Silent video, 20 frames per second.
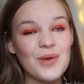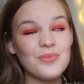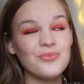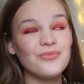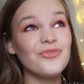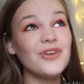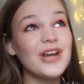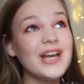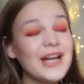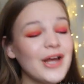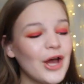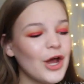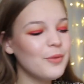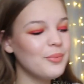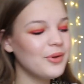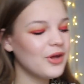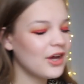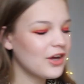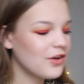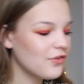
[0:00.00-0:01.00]
I'm really
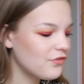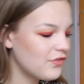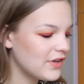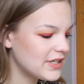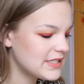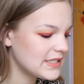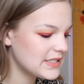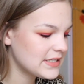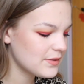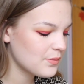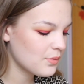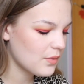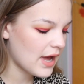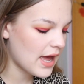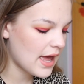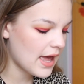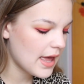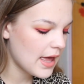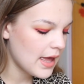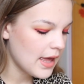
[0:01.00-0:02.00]
hoping I can fit it
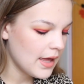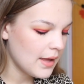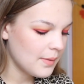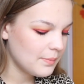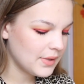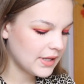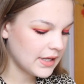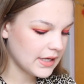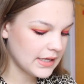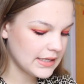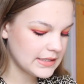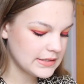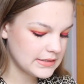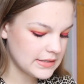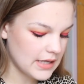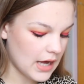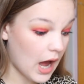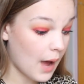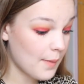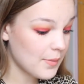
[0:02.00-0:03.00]
somewhere
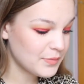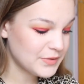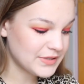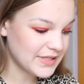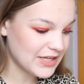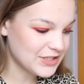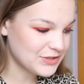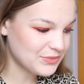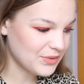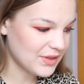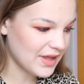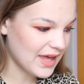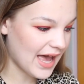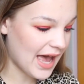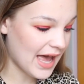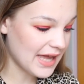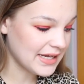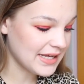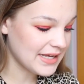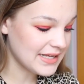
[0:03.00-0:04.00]
because I'm obsessed with it
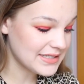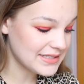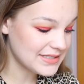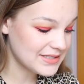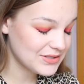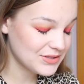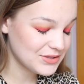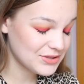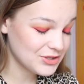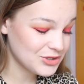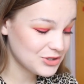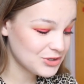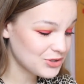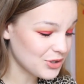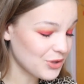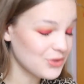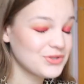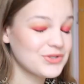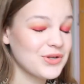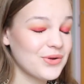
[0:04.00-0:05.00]
and it is
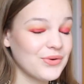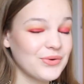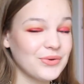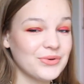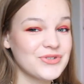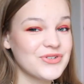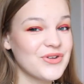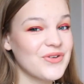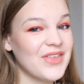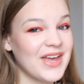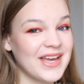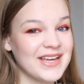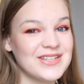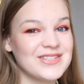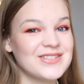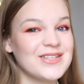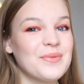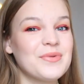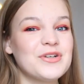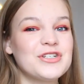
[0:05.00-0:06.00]
so, so cool. So thank
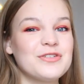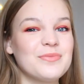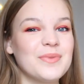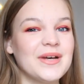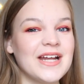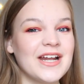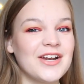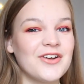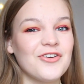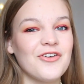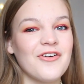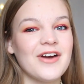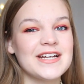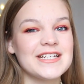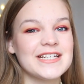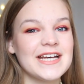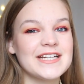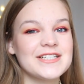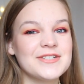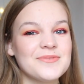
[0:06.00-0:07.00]
you so much to my nana and
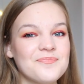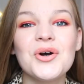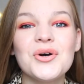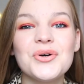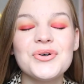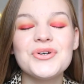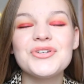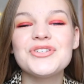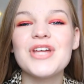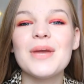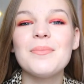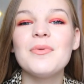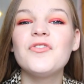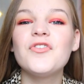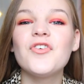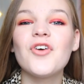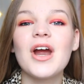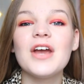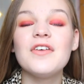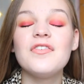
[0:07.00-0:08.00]
granddad. Also,
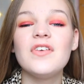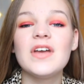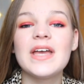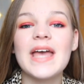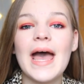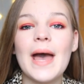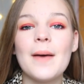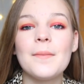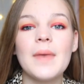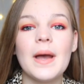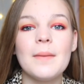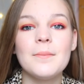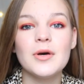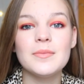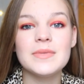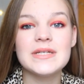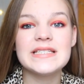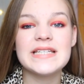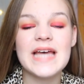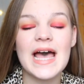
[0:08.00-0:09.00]
before I forget, my
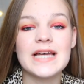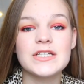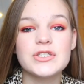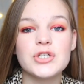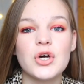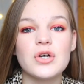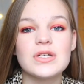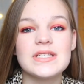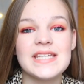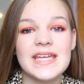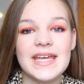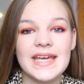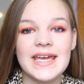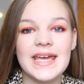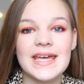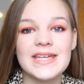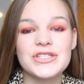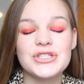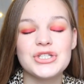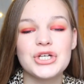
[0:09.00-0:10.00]
mum and dad got
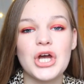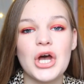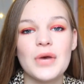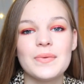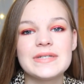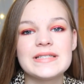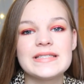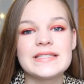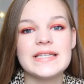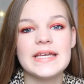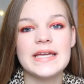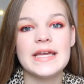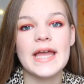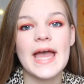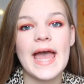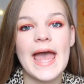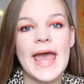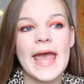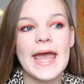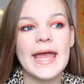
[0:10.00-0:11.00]
tickets to go and
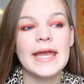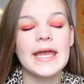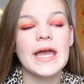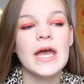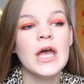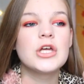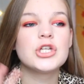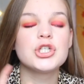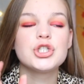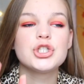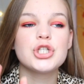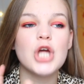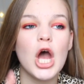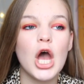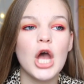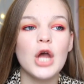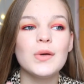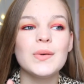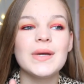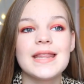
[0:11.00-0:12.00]
see a
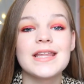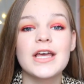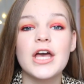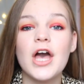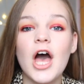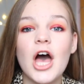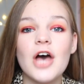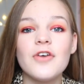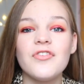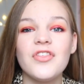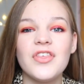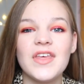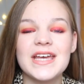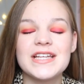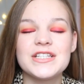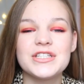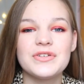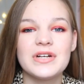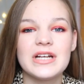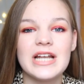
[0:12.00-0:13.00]
show in the Curve
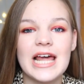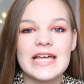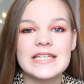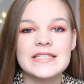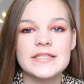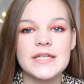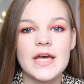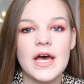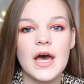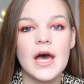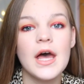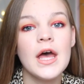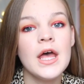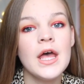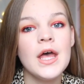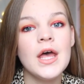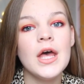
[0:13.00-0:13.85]
Theatre in Leicester